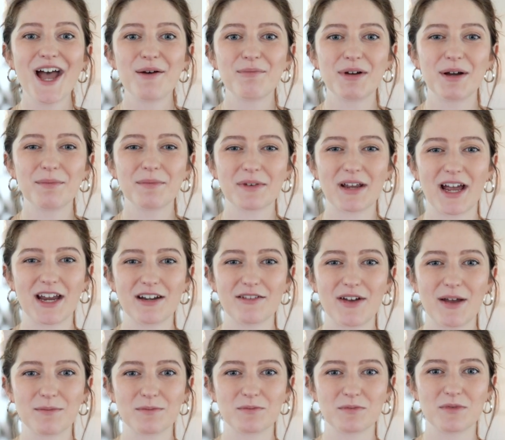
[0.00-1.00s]
But kind
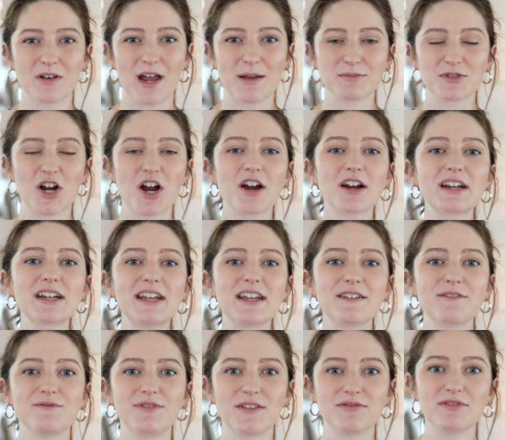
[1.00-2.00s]
of I'm
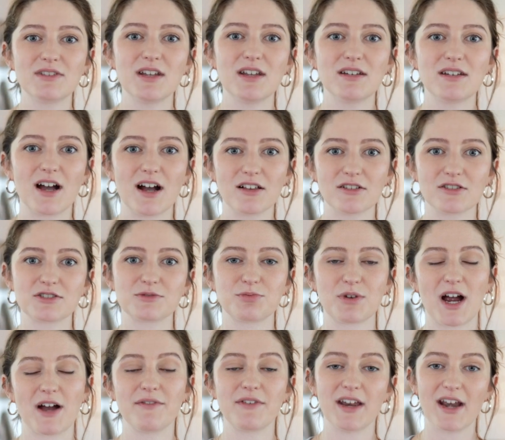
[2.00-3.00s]
targeting $50
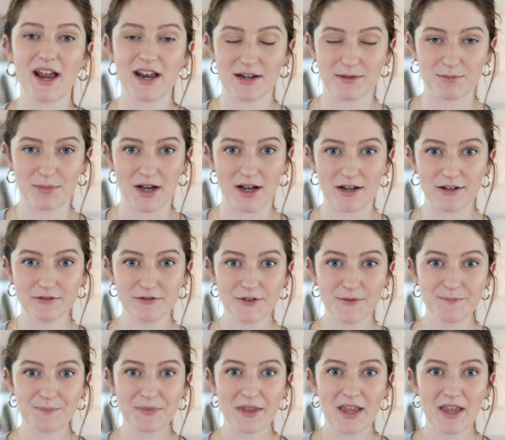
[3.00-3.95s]
profit and above.